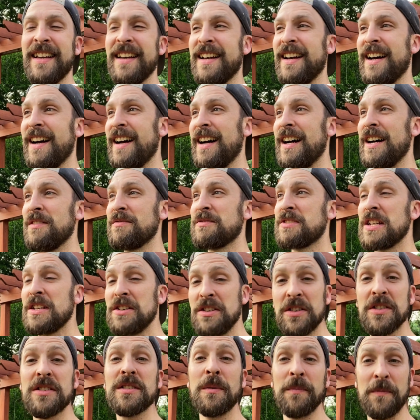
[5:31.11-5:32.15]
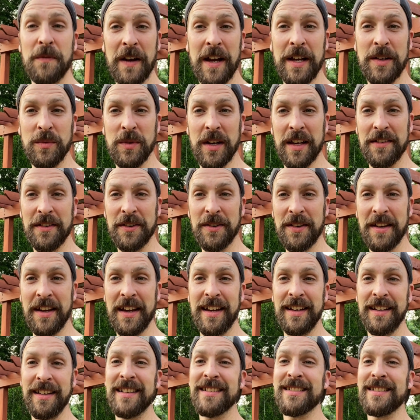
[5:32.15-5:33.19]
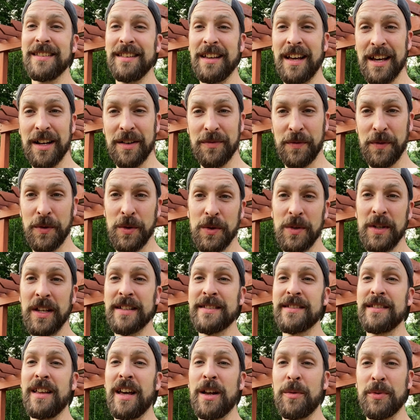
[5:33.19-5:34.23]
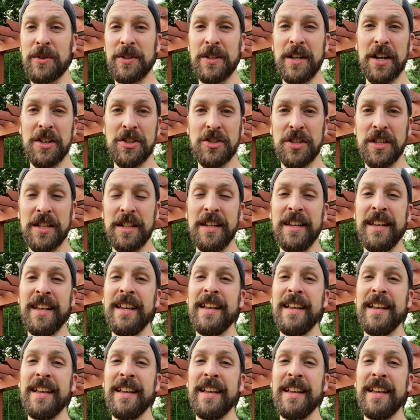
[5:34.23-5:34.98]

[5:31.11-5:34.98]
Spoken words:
10 years I'm fine with, okay? That's a lot of food, that's a lot of production.